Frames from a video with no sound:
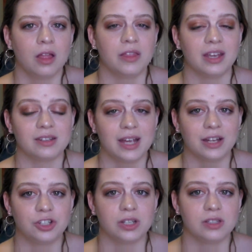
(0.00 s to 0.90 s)
the
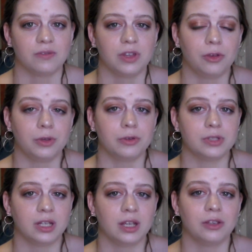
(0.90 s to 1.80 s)
intentions of you
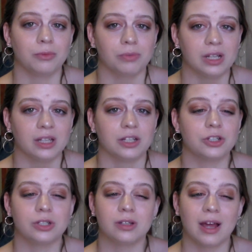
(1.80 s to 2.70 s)
using it, you really,
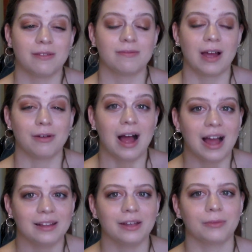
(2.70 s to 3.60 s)
I
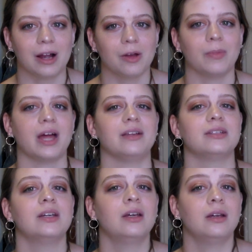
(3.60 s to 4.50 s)
highly
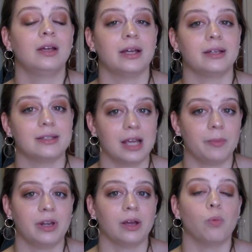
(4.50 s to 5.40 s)
recommend
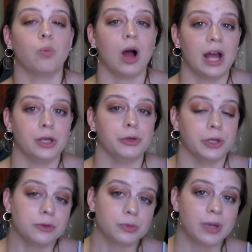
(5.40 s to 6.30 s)
examining why you
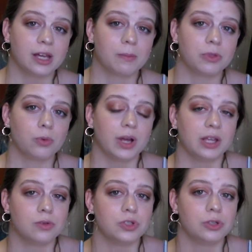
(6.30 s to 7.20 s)
use makeup the way
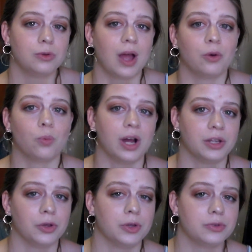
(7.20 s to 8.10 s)
you do and
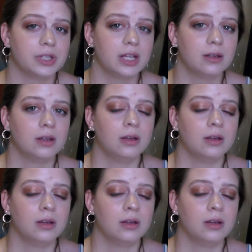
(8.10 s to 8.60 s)
when you use it.